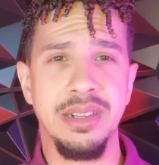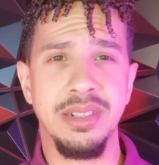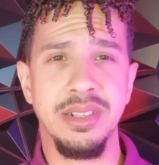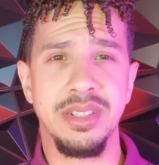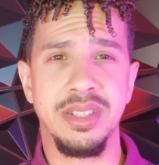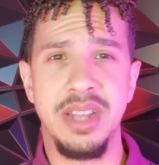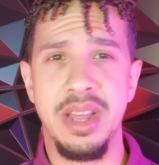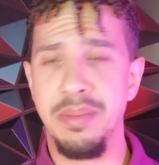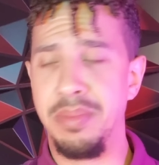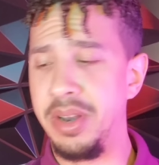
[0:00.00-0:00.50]

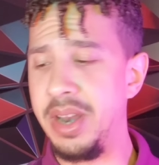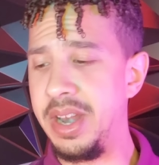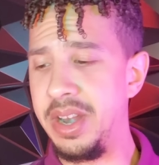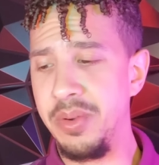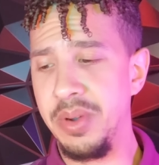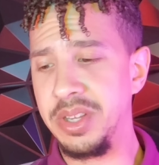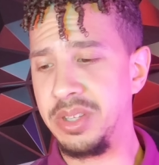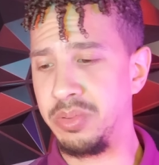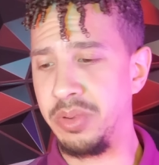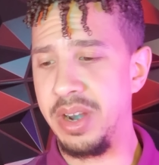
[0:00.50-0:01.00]
understand. But
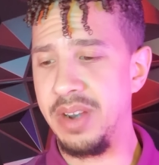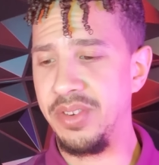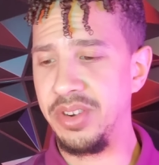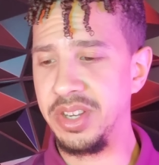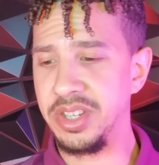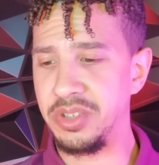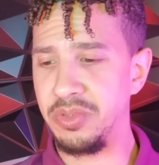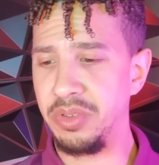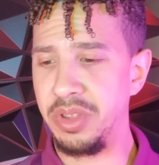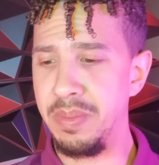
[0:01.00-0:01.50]
anyways, whatever, it
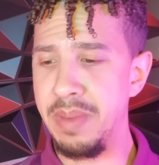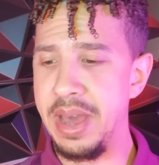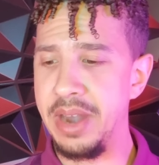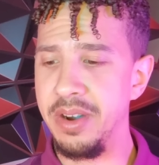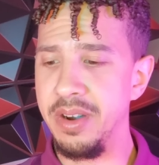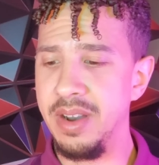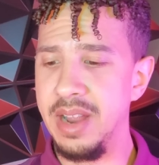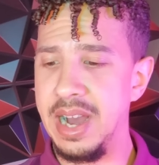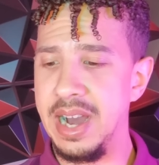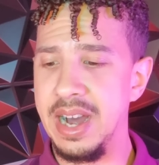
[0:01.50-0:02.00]
doesn't really
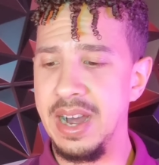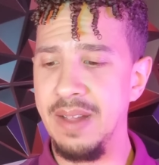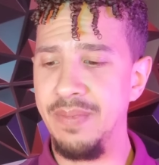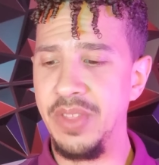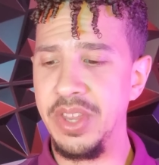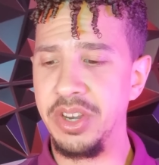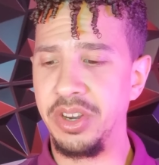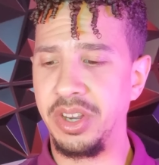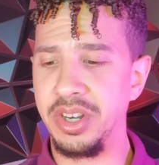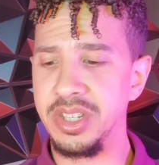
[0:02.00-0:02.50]
matter.
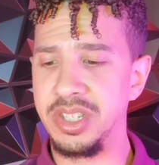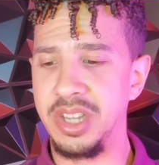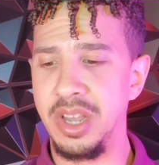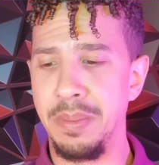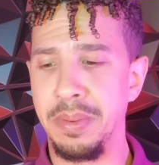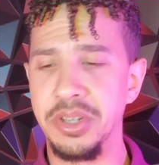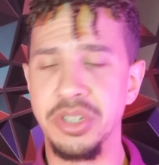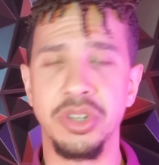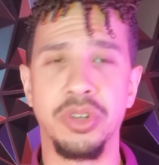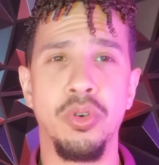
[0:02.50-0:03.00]
Then you're going to see a
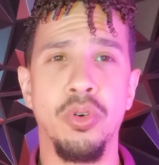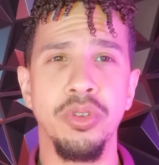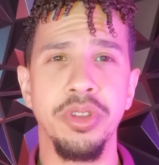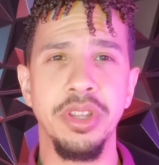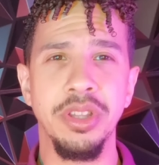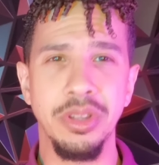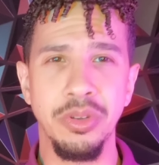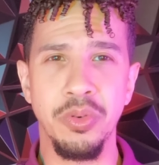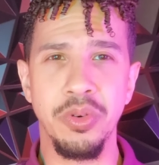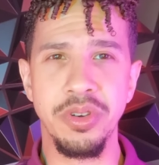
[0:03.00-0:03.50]
bunch of
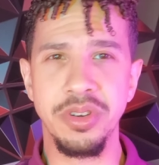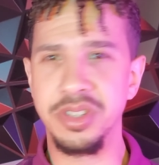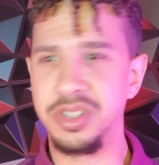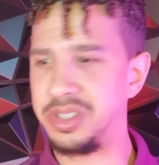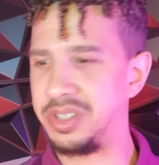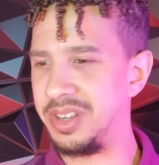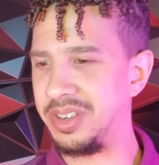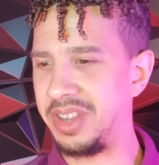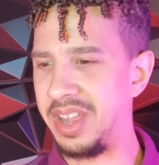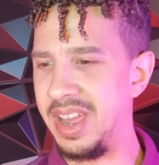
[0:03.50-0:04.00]
golden
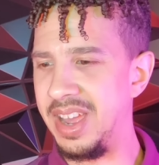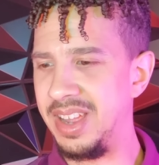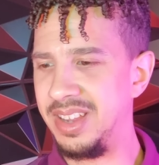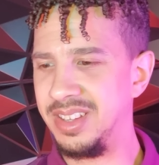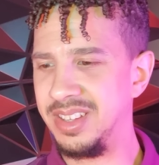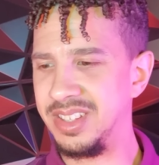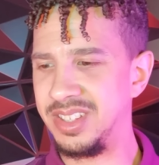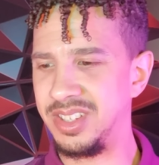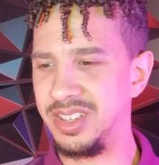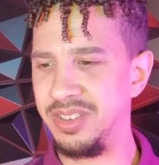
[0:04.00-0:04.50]
lures, okay?
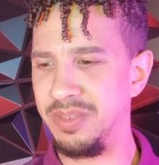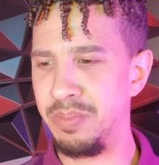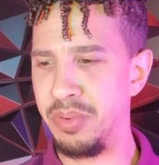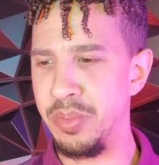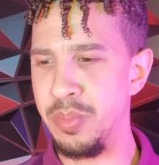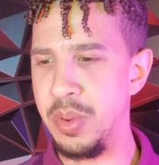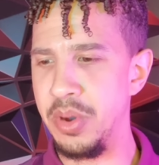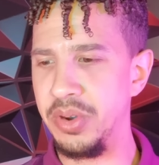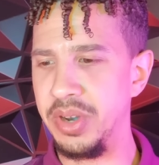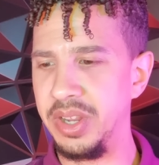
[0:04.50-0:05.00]
So
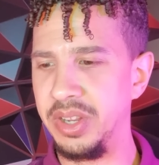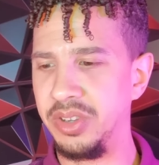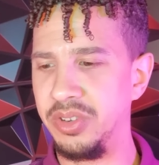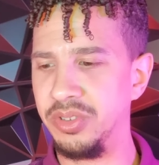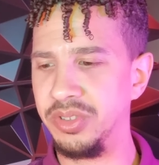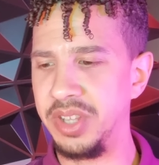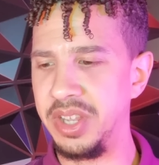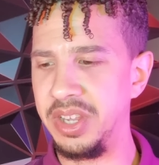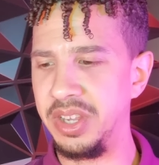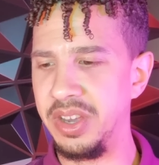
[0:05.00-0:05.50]
promoting
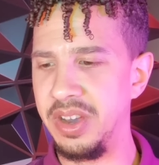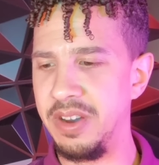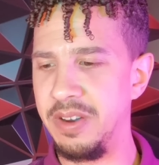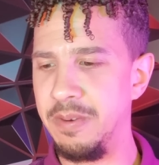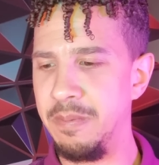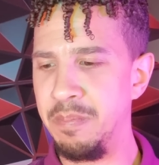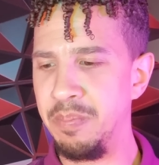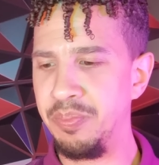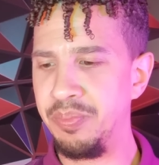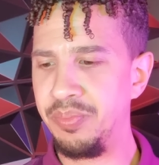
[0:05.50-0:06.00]

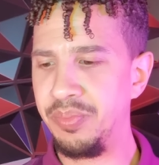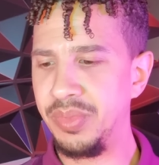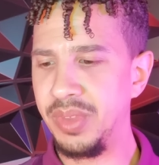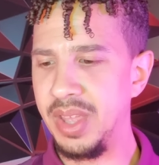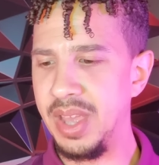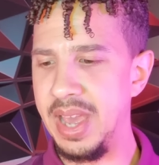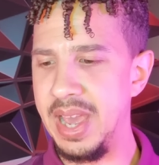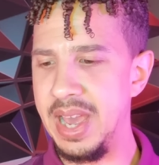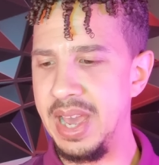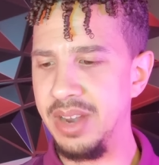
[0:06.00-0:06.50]
Goldingo
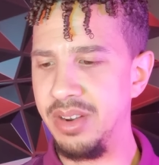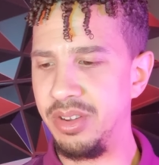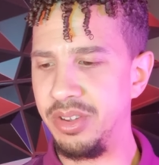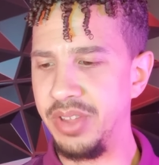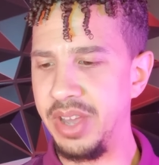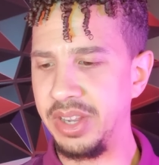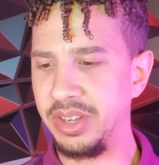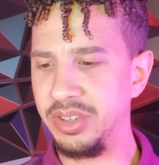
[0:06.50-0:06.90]
and all that